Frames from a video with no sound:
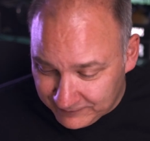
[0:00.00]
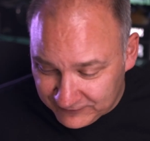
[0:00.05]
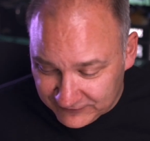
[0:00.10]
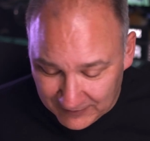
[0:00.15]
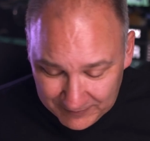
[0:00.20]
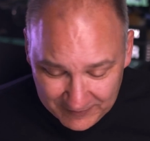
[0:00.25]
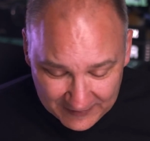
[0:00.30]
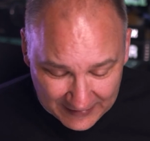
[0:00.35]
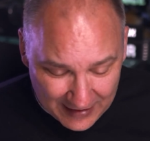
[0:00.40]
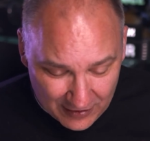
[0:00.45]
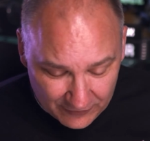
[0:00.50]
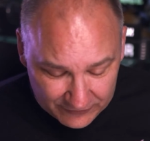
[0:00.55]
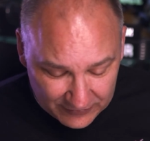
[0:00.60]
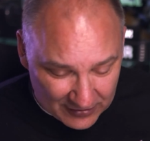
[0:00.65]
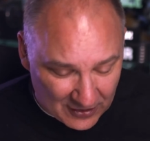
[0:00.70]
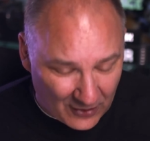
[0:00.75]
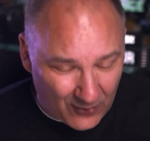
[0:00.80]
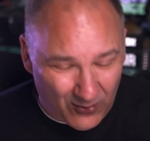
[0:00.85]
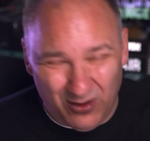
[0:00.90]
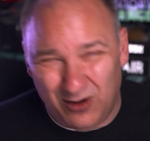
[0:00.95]
something out and you
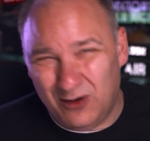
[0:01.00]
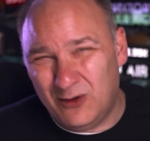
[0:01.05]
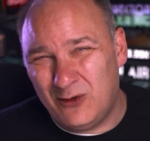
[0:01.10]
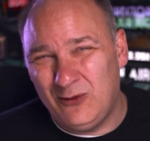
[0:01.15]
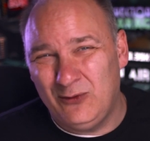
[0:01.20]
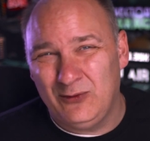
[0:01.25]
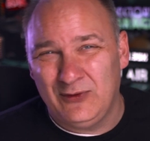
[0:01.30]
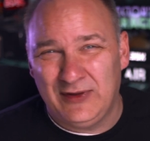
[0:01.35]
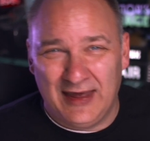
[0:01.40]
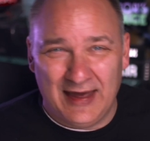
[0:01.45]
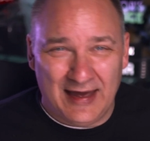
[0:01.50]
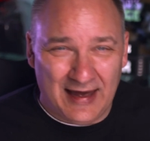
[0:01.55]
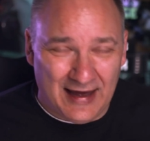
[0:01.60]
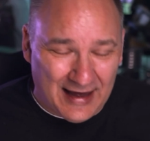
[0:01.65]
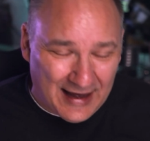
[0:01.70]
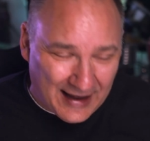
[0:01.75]
go, oh yeah,